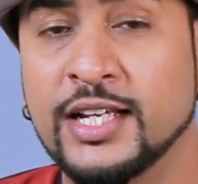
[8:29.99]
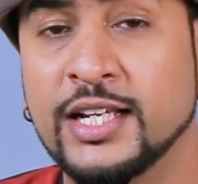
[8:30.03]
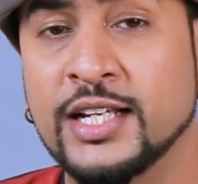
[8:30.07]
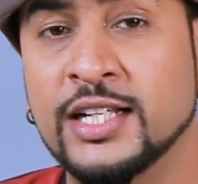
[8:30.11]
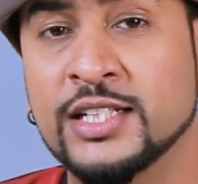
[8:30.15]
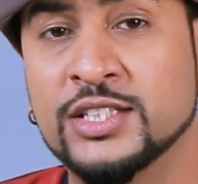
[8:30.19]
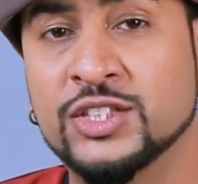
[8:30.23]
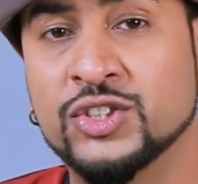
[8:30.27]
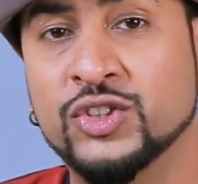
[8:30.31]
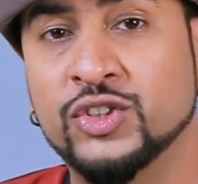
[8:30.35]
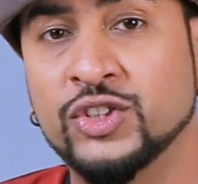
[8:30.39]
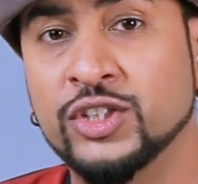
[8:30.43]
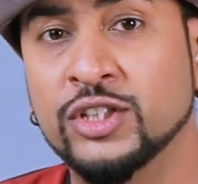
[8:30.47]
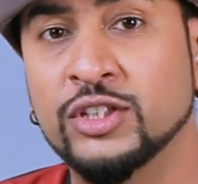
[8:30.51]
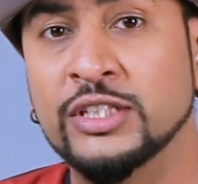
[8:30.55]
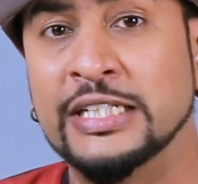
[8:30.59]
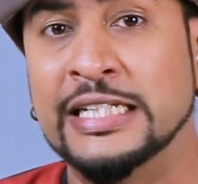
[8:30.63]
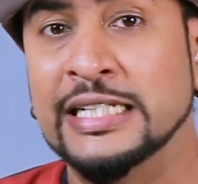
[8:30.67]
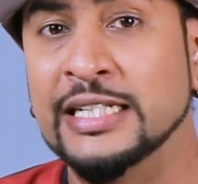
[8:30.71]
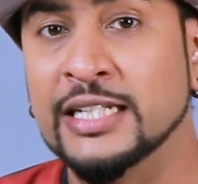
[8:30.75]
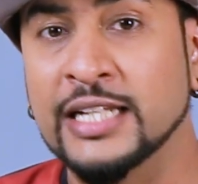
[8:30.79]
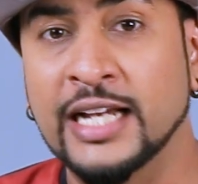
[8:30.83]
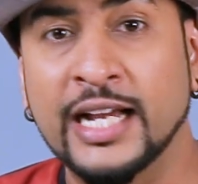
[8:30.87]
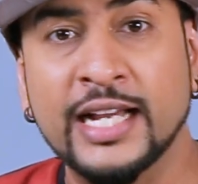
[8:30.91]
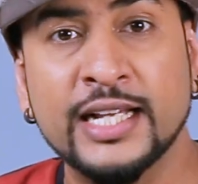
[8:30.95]
It's
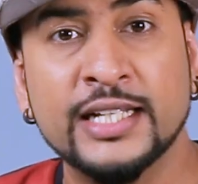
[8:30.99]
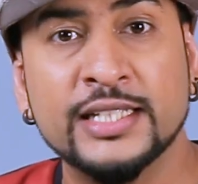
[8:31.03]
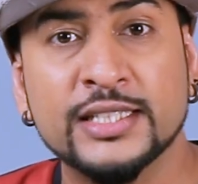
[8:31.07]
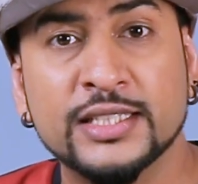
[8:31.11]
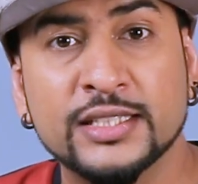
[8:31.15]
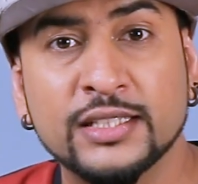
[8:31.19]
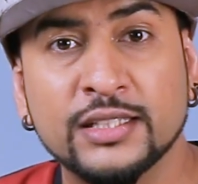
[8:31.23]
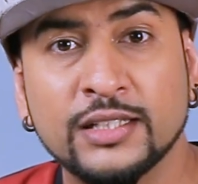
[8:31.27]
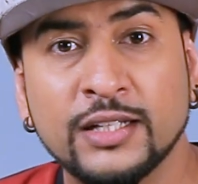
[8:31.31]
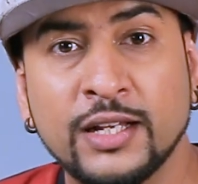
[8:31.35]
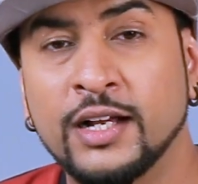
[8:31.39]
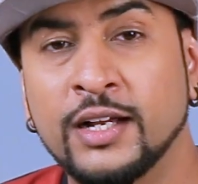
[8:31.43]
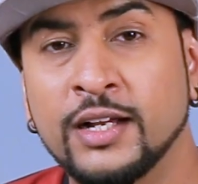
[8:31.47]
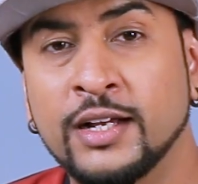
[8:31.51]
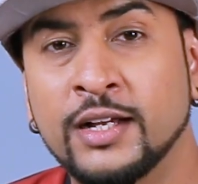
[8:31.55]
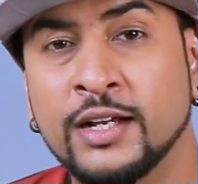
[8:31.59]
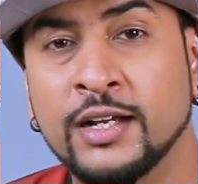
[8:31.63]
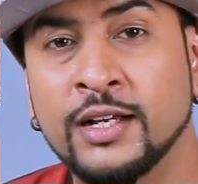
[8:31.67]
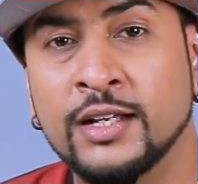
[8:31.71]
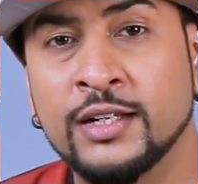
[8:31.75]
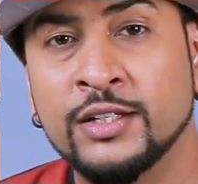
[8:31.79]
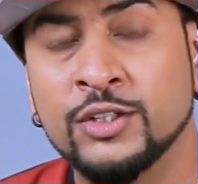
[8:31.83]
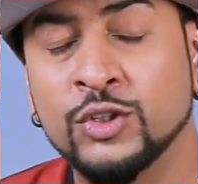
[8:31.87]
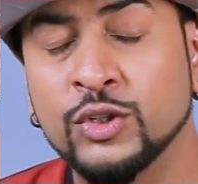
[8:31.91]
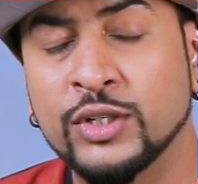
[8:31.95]
really nice
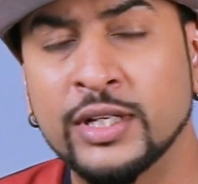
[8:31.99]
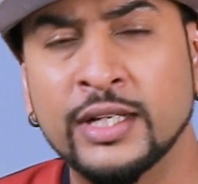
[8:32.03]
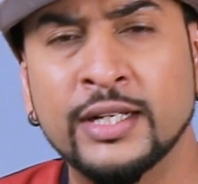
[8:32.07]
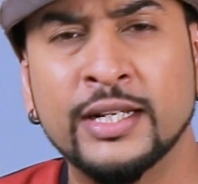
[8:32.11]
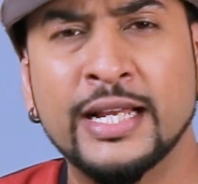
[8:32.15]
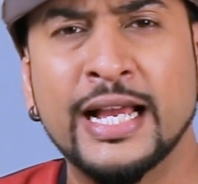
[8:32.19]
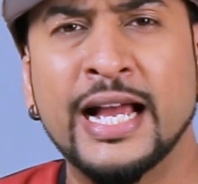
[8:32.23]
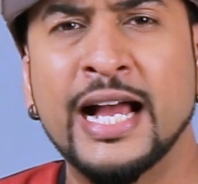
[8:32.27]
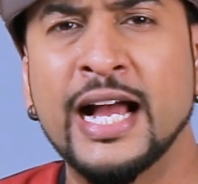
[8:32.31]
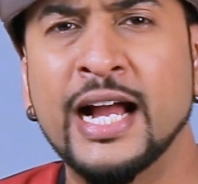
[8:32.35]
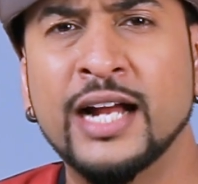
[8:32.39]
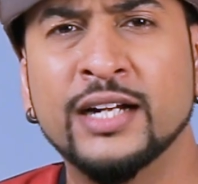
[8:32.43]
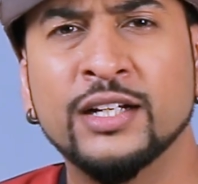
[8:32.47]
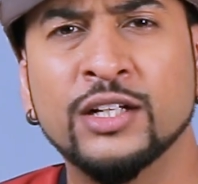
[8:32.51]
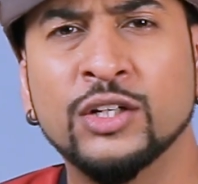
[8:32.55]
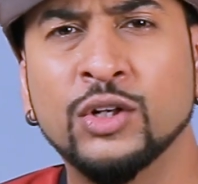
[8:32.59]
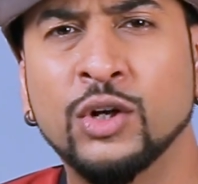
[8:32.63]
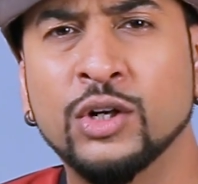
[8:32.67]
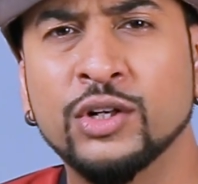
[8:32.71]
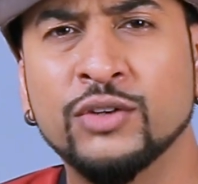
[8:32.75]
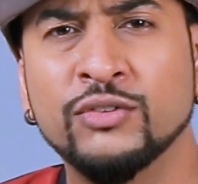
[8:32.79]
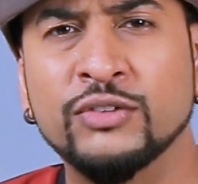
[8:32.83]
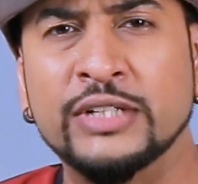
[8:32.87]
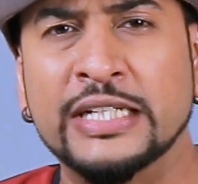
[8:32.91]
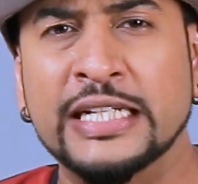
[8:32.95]
and you can add a
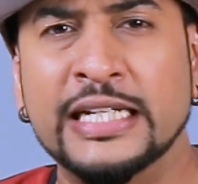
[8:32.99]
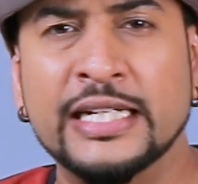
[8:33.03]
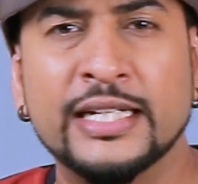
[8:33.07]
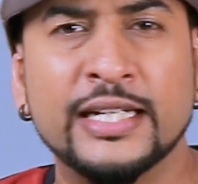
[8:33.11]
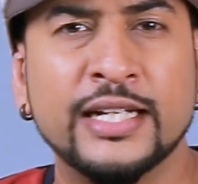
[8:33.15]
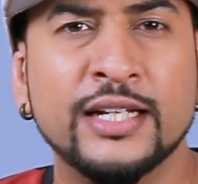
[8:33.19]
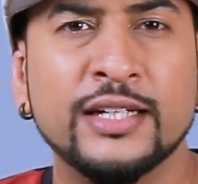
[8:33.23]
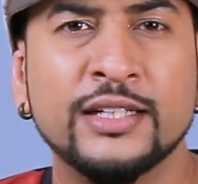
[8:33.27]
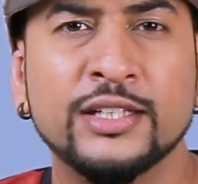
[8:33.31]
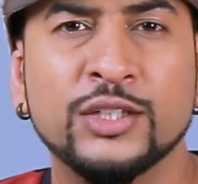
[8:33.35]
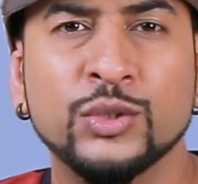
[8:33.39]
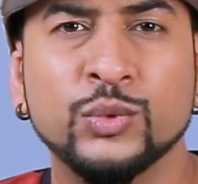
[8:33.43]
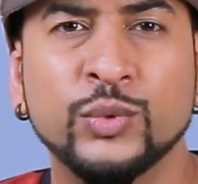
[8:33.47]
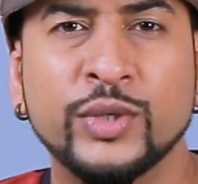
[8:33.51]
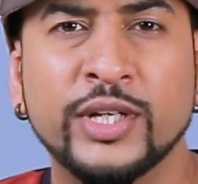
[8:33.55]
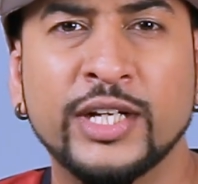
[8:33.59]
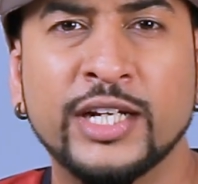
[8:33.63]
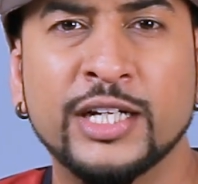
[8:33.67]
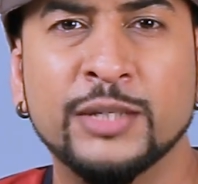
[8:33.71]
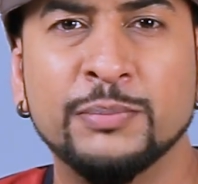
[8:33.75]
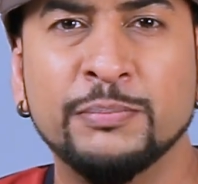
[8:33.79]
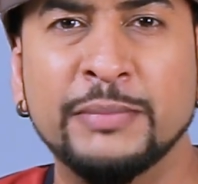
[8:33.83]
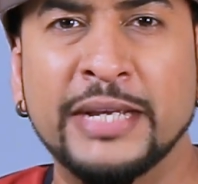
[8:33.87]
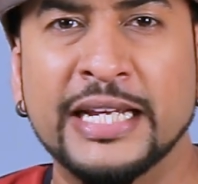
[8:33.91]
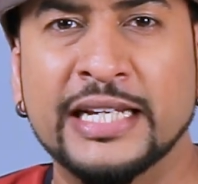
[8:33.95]
lot of detail to
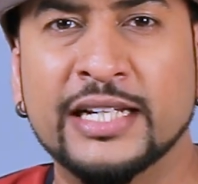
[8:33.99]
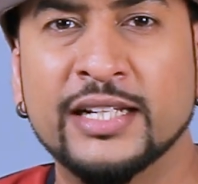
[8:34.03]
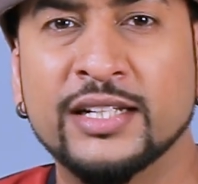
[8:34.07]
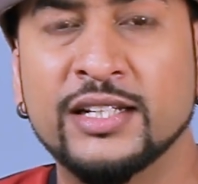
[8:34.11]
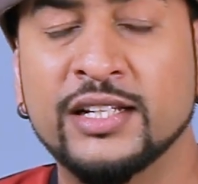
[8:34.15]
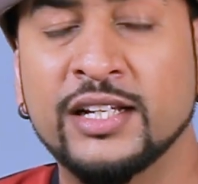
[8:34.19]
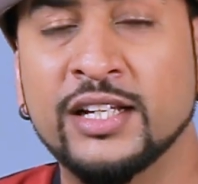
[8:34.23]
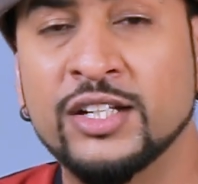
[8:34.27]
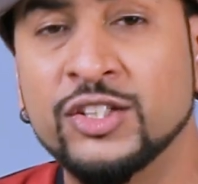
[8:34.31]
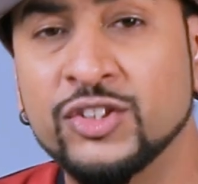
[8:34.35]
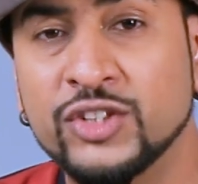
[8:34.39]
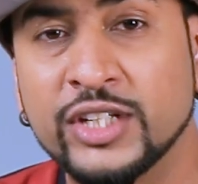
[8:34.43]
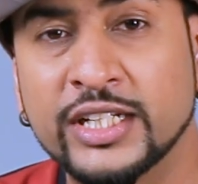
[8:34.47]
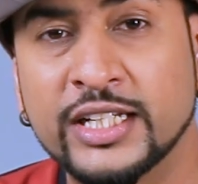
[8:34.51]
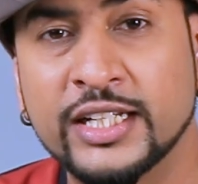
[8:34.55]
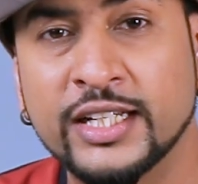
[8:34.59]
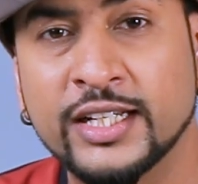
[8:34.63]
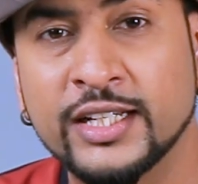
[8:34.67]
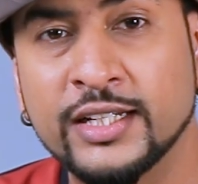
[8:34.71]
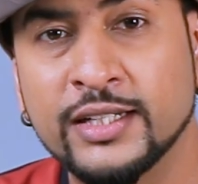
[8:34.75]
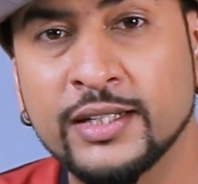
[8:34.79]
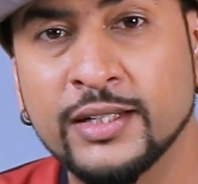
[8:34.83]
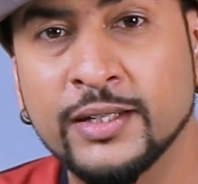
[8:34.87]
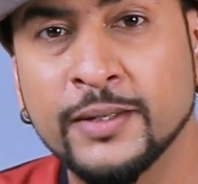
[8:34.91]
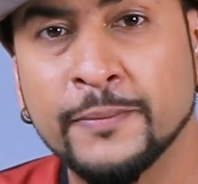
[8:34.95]
it, make it
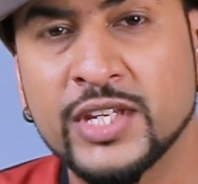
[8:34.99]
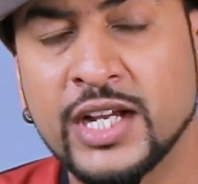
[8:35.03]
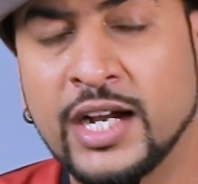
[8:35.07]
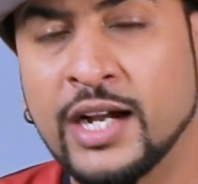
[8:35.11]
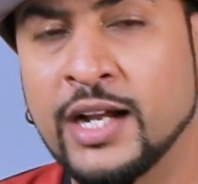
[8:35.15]
intricate.